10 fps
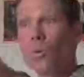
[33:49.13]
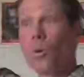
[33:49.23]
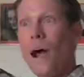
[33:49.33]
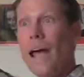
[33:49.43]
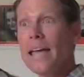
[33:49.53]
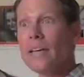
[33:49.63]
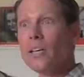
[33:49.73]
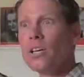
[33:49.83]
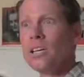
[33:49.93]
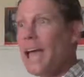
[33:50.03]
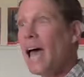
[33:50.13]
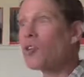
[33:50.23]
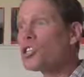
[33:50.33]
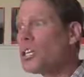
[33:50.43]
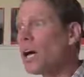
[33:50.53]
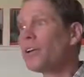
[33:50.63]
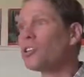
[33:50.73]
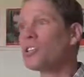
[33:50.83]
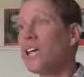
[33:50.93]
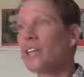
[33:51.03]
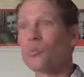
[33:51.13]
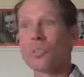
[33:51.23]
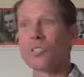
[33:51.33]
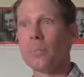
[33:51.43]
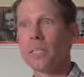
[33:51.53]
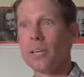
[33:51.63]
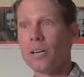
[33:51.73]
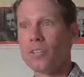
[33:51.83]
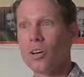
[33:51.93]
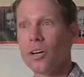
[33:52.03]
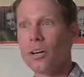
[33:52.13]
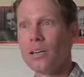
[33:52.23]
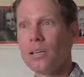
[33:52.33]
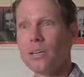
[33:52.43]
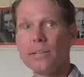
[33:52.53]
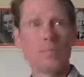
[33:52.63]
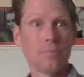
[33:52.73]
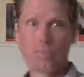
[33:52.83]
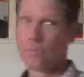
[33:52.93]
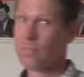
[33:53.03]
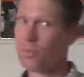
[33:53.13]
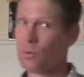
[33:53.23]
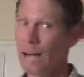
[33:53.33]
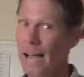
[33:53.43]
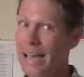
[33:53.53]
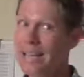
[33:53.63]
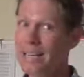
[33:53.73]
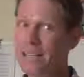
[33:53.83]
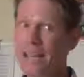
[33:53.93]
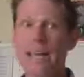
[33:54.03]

Right. Now she understands what cemeteries are. Right?